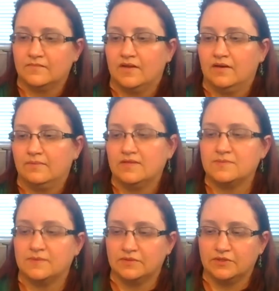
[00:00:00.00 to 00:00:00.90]
yep, that's
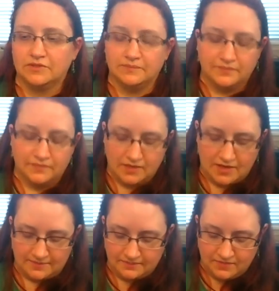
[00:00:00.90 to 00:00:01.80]
smelling good.
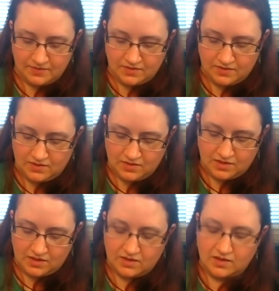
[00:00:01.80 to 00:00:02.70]
Okay.
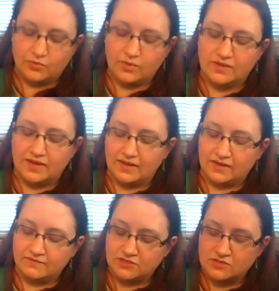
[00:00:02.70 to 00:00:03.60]
Another one that I
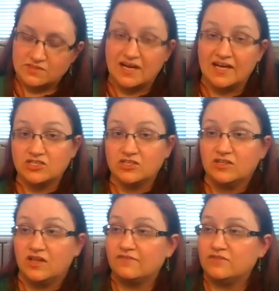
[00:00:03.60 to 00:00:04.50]
love to use, and I actually
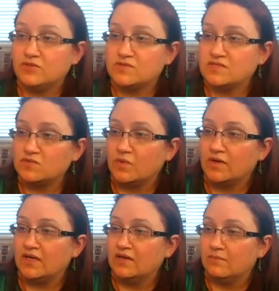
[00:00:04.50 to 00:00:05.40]
love to use this one
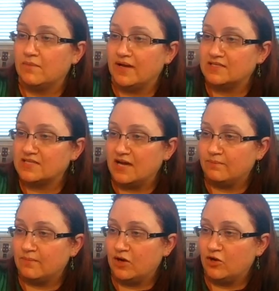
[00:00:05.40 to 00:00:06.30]
in my
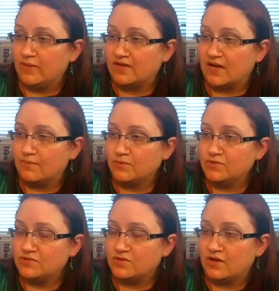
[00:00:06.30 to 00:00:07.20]
homemade
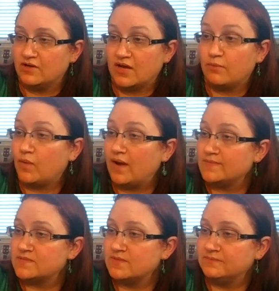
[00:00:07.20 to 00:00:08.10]
diapers, diaper
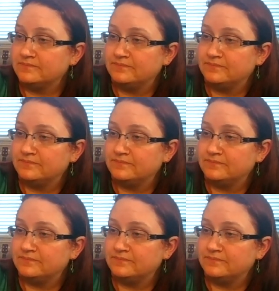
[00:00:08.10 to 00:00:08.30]
wipes, I mean.